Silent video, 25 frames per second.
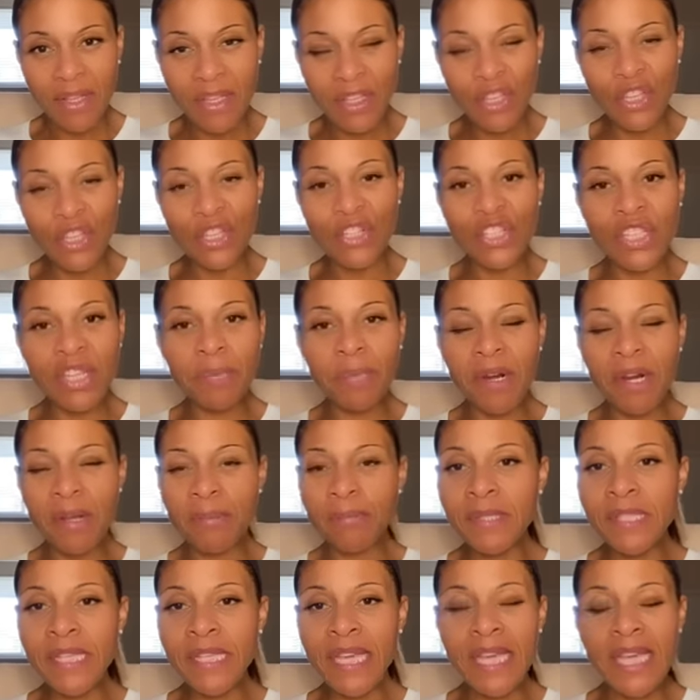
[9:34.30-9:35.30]
You see what
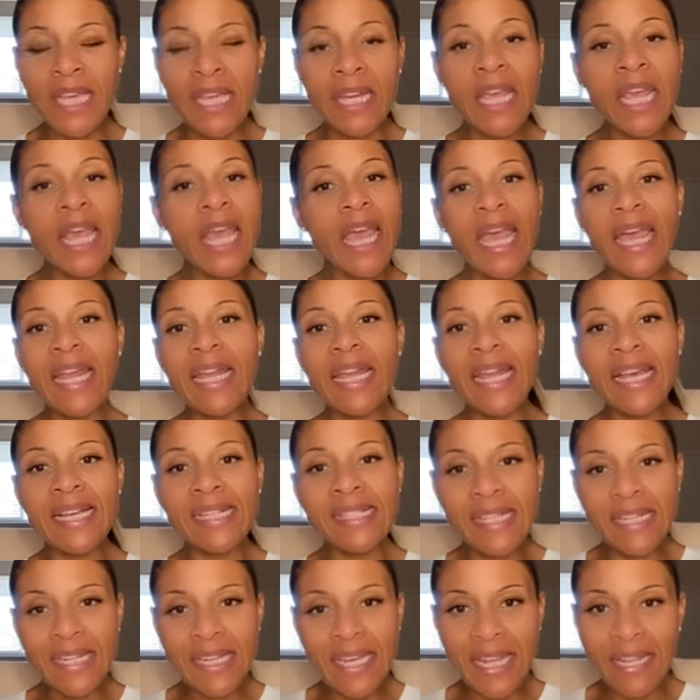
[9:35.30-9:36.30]
I'm saying? And
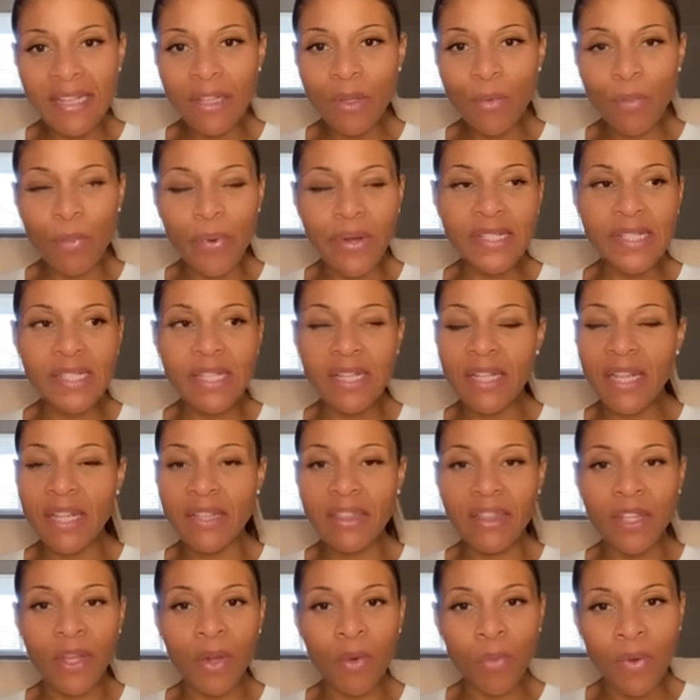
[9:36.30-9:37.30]
that's another reason
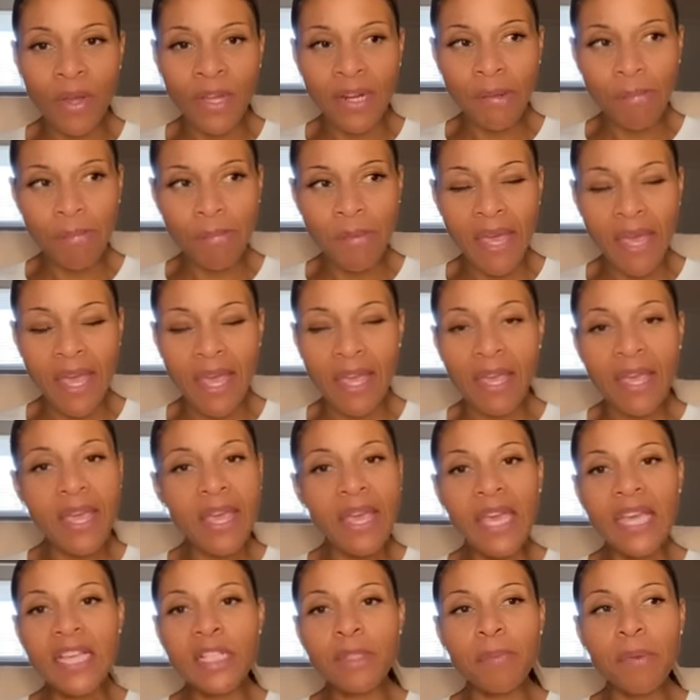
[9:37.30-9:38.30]
that they're running back,
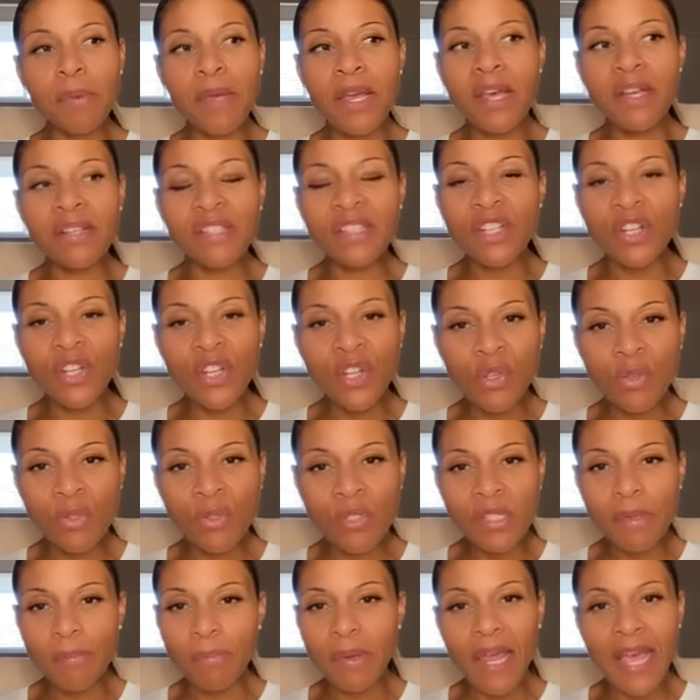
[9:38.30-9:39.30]
is because the new
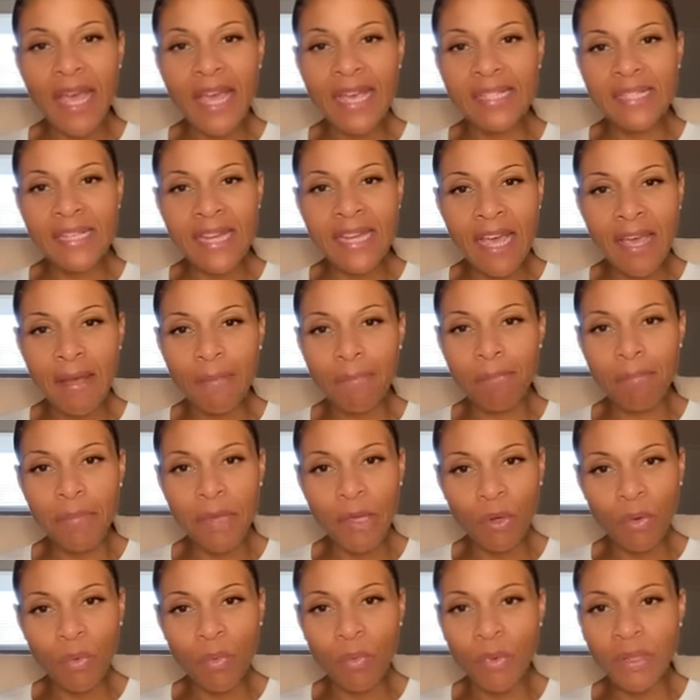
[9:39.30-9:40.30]
supply is not
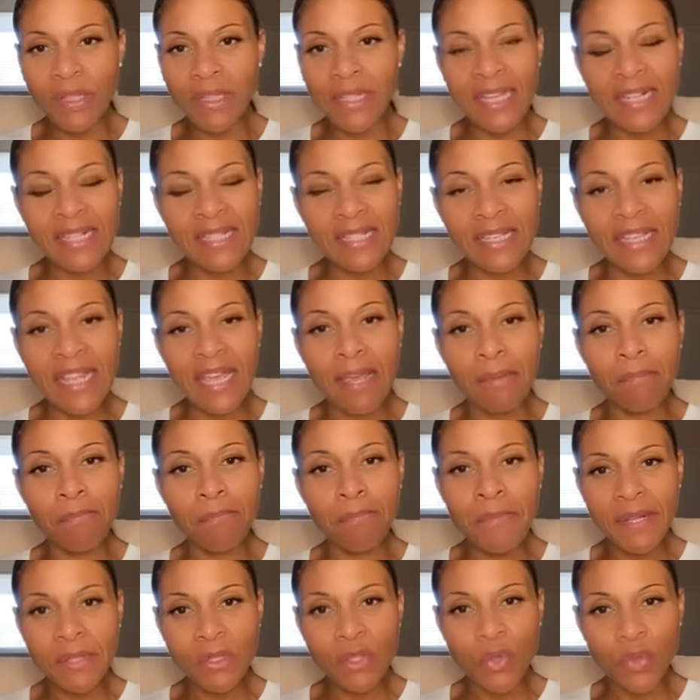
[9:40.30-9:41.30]
built with that
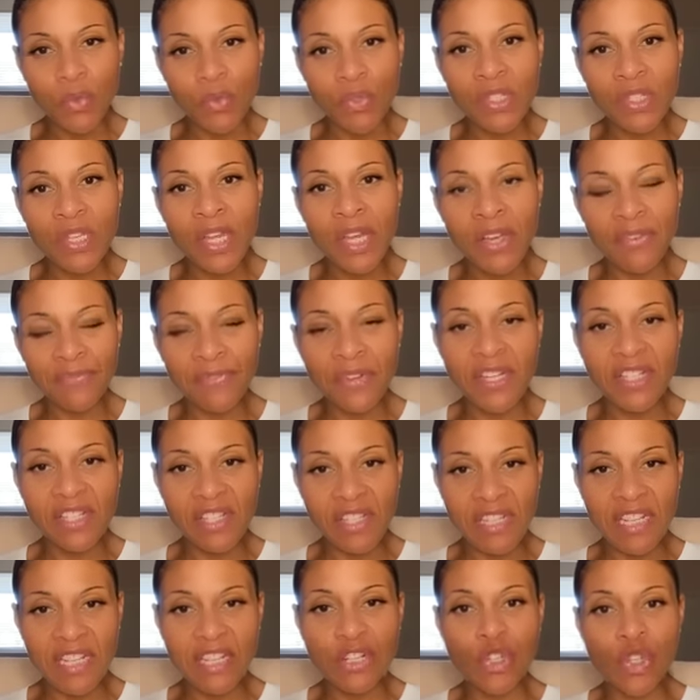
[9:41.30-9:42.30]
mental toughness
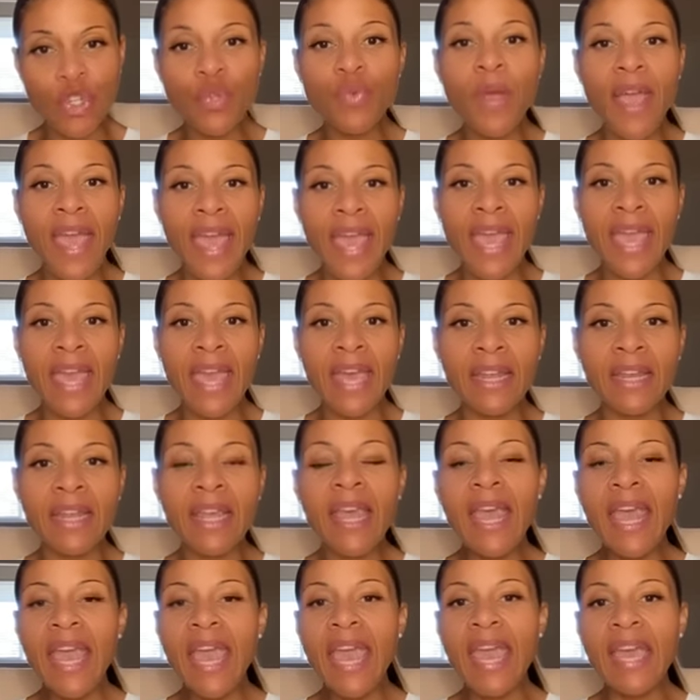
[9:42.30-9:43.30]
that you had
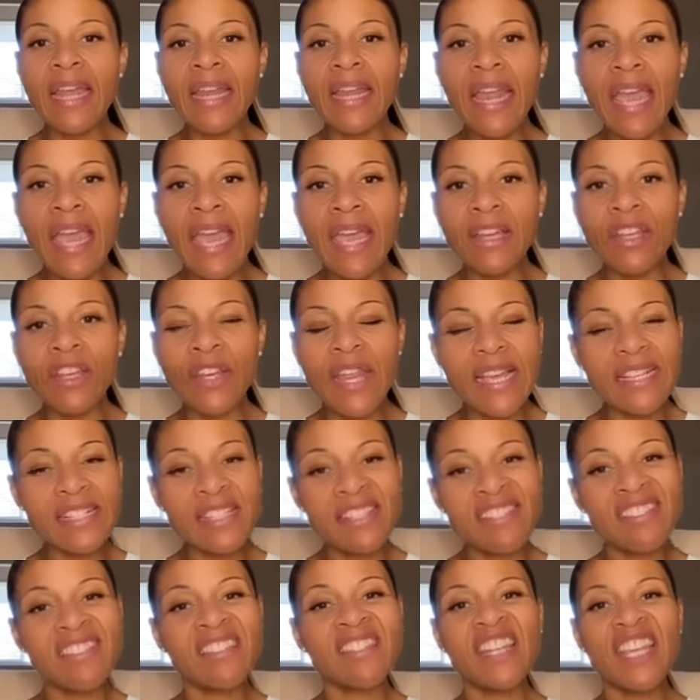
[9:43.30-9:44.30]
and that
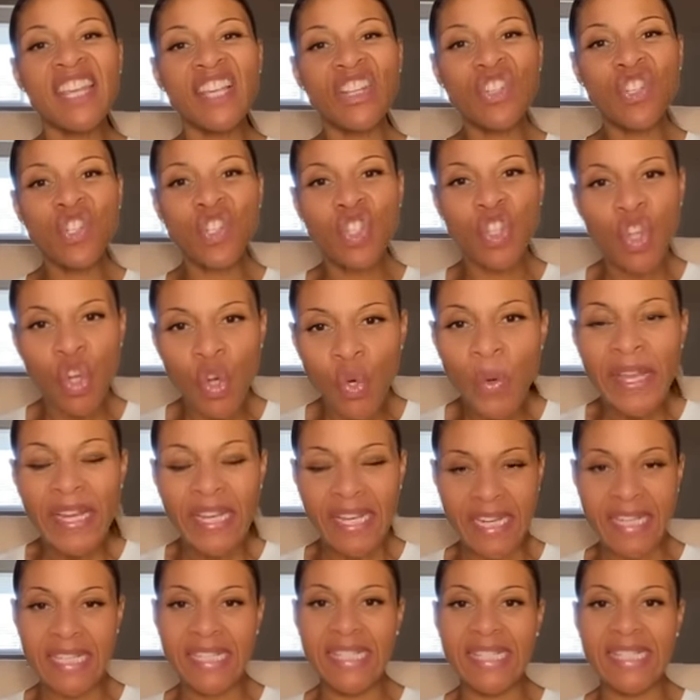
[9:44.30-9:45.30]
stick to
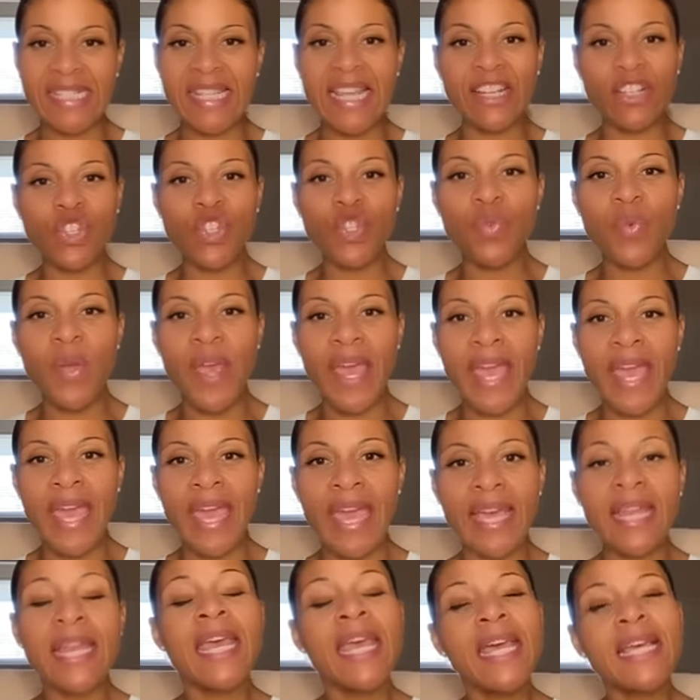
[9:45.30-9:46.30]
itness that you
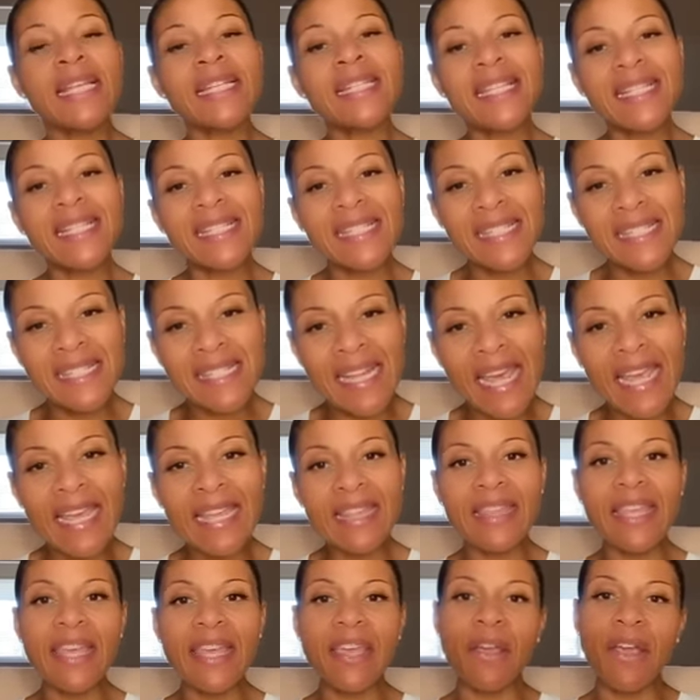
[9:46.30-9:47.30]
had to
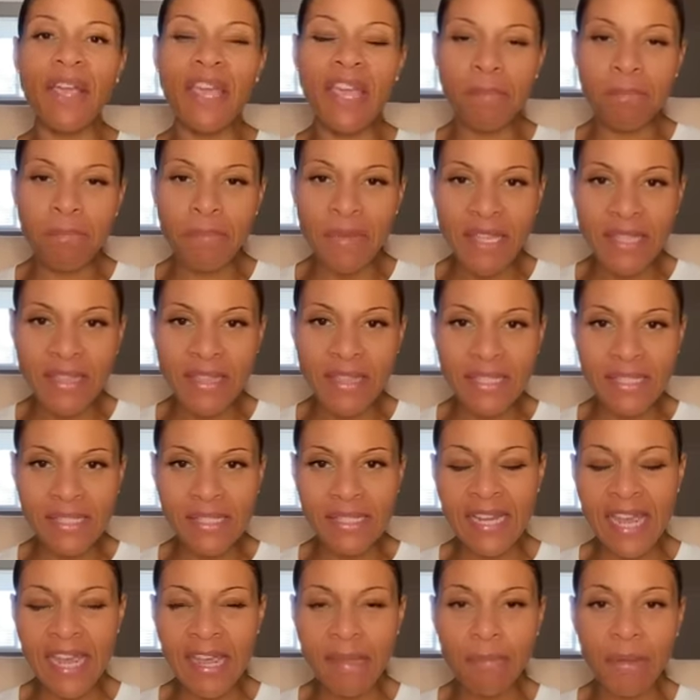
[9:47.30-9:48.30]
stay there and be the
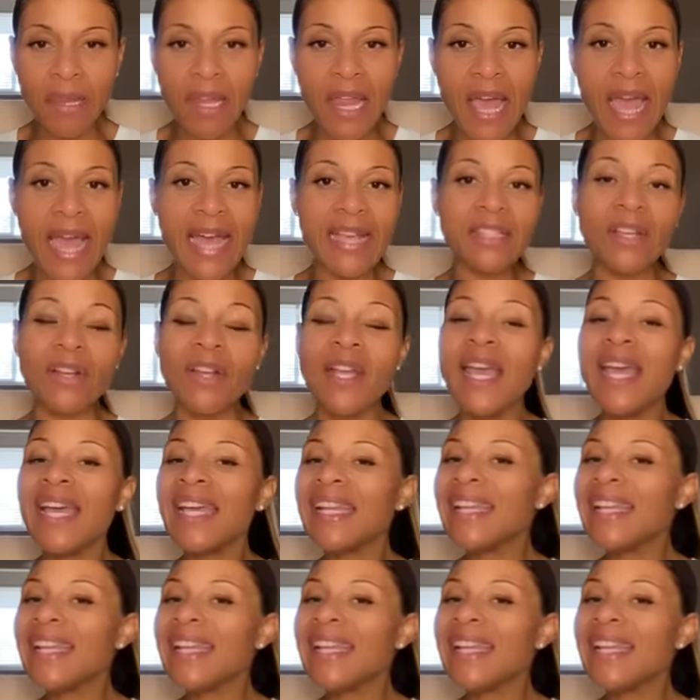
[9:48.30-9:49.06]
stabilizer.